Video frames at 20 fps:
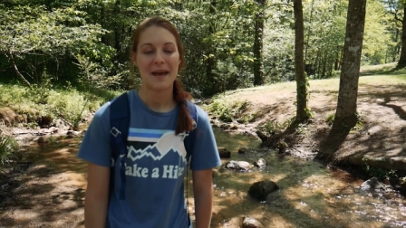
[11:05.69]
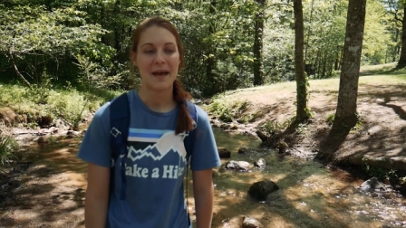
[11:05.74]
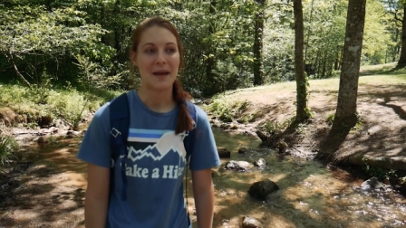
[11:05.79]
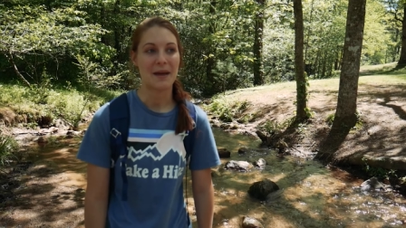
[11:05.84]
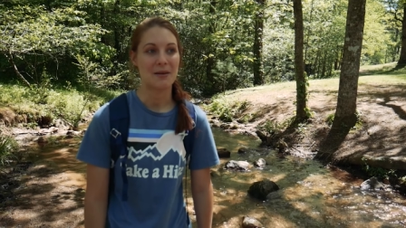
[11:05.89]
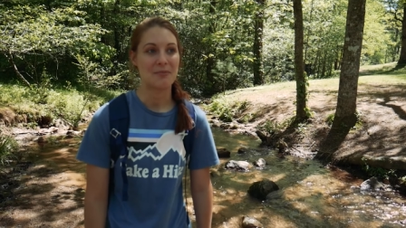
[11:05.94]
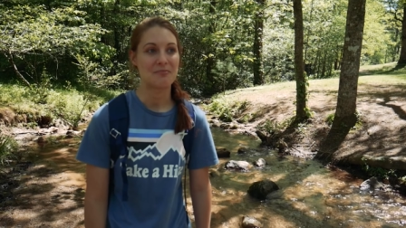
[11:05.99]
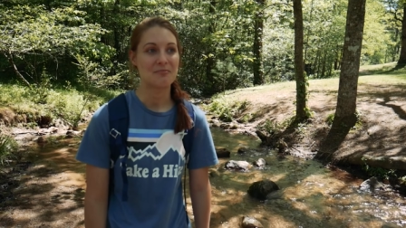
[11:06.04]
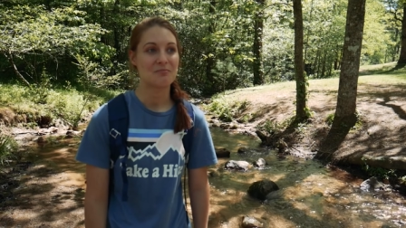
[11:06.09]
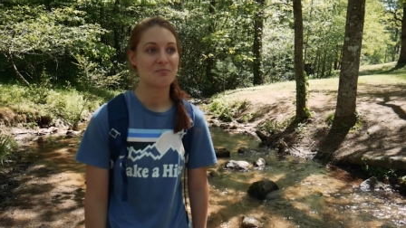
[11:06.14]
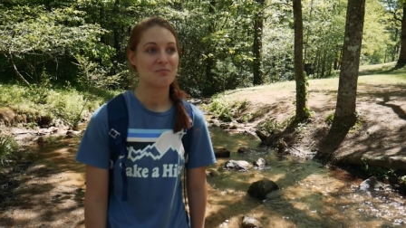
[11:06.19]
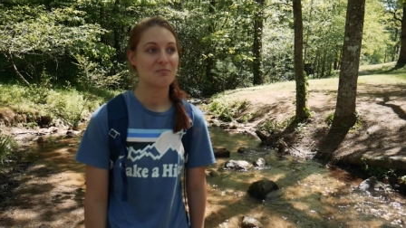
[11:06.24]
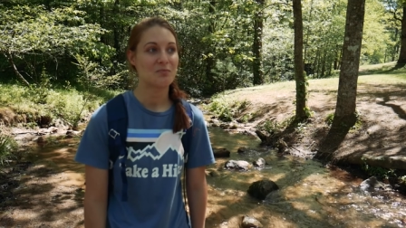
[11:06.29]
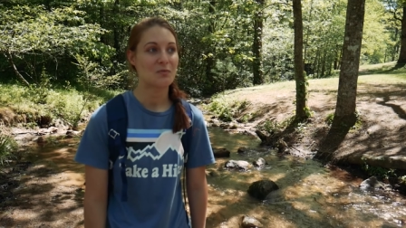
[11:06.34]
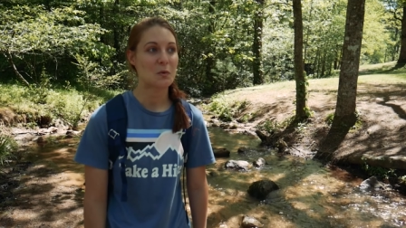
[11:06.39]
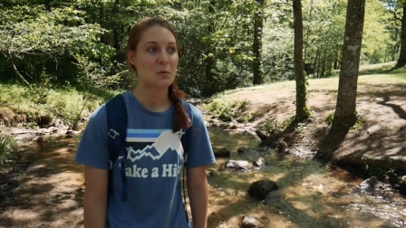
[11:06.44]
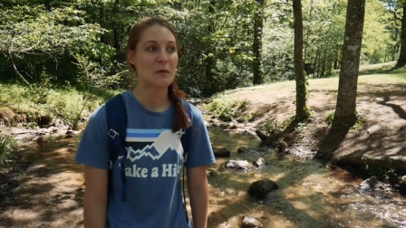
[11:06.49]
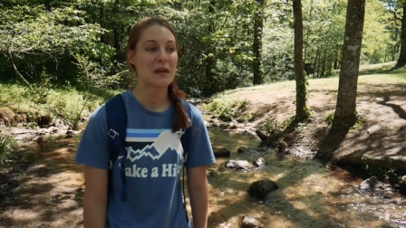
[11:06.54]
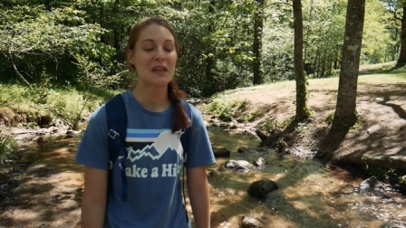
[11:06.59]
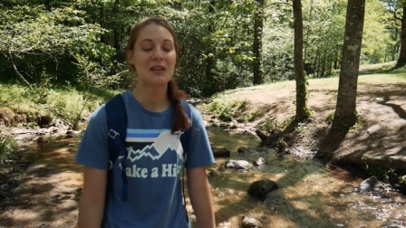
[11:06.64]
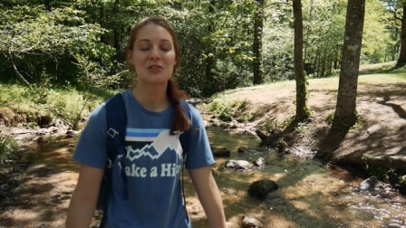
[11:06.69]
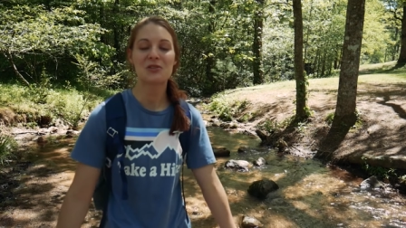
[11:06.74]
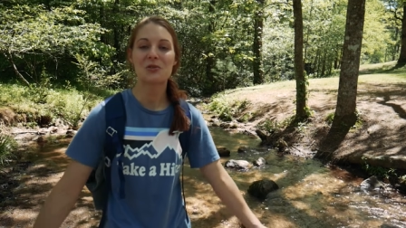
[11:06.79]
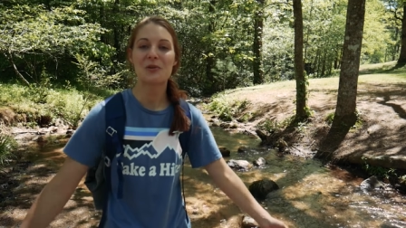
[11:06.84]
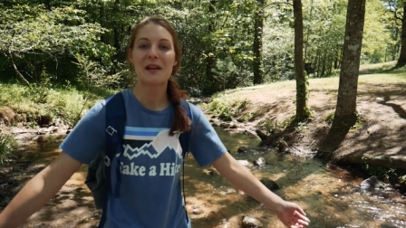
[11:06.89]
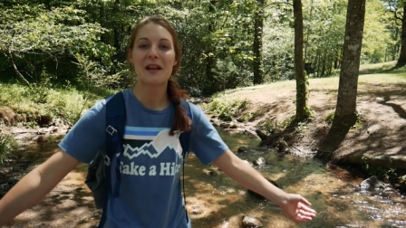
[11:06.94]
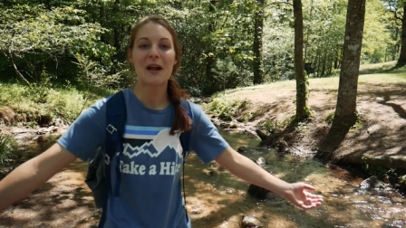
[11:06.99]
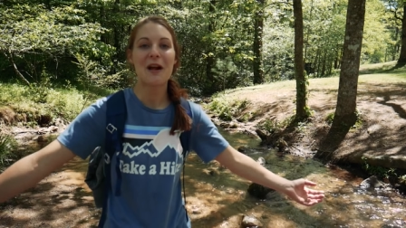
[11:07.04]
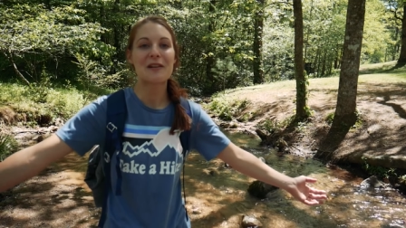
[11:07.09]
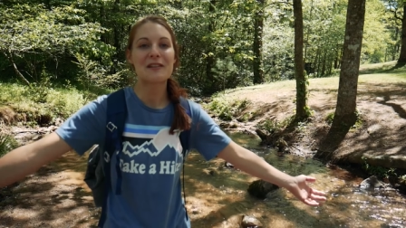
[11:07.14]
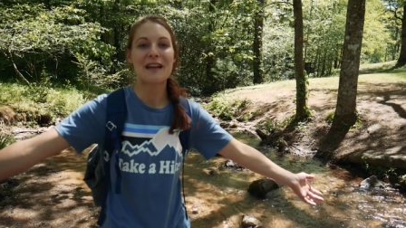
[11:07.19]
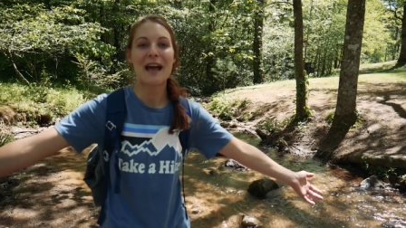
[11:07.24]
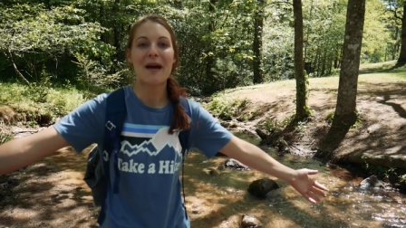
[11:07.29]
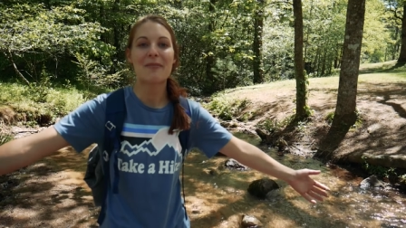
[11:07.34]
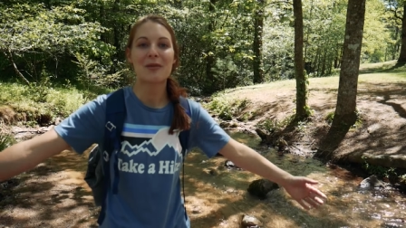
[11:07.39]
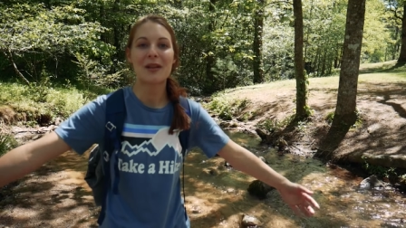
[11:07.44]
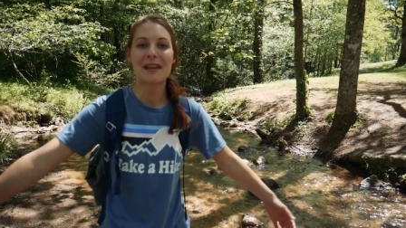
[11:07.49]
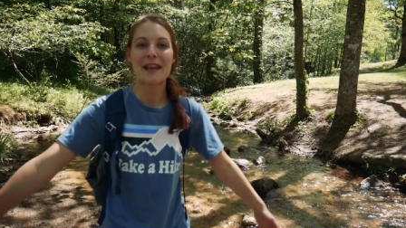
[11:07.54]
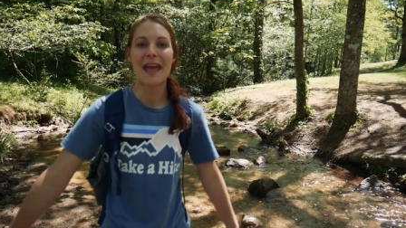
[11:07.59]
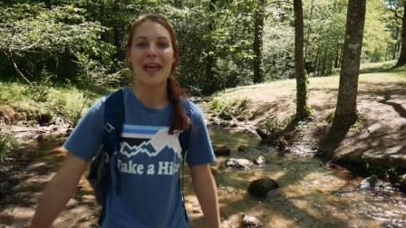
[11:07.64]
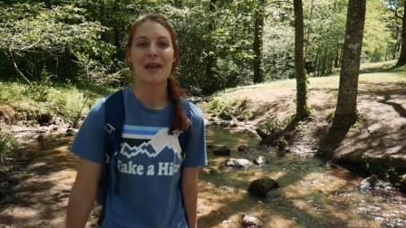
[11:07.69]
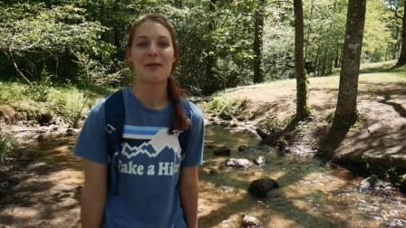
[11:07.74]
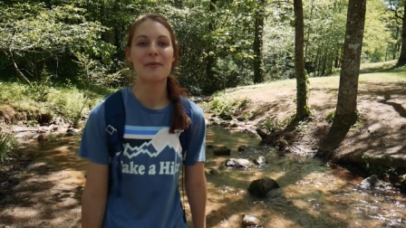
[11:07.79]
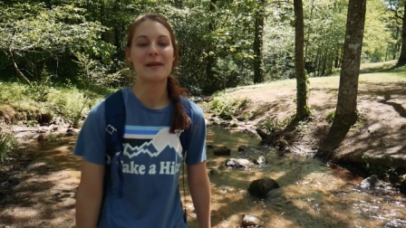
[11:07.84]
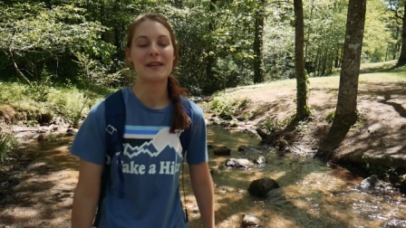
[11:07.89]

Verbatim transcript: Um, we enjoyed our time today.